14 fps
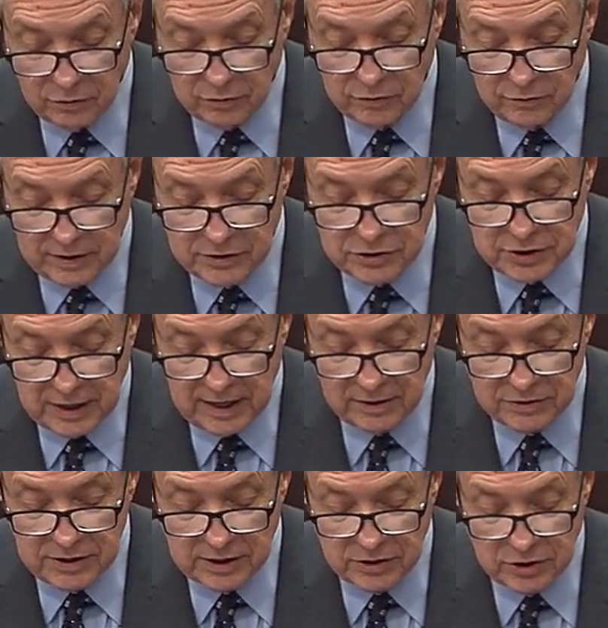to address
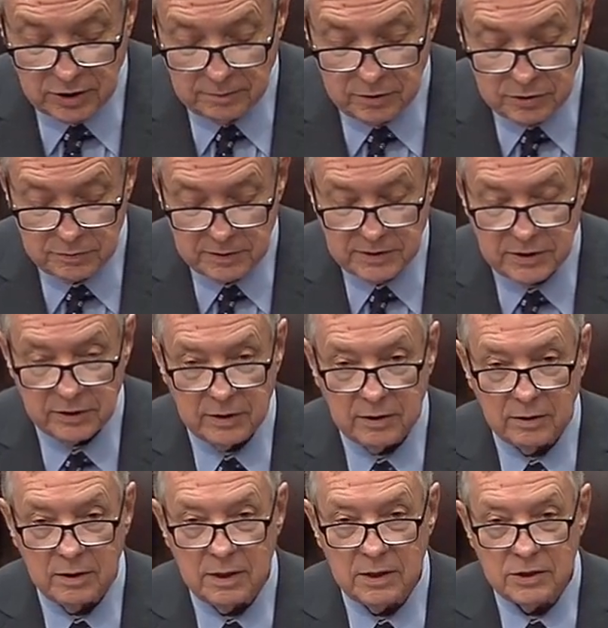child sexual abuse
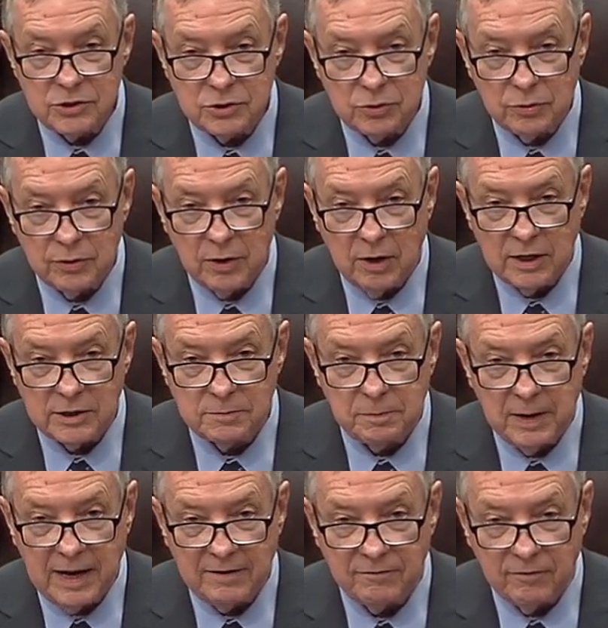material stored on its
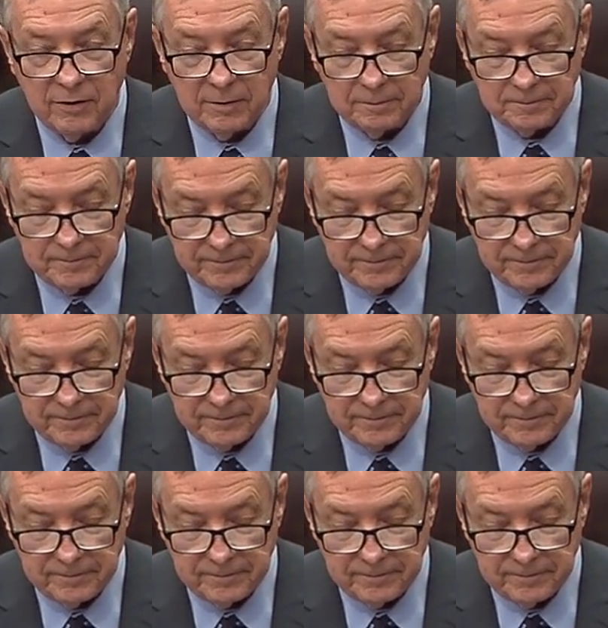platform.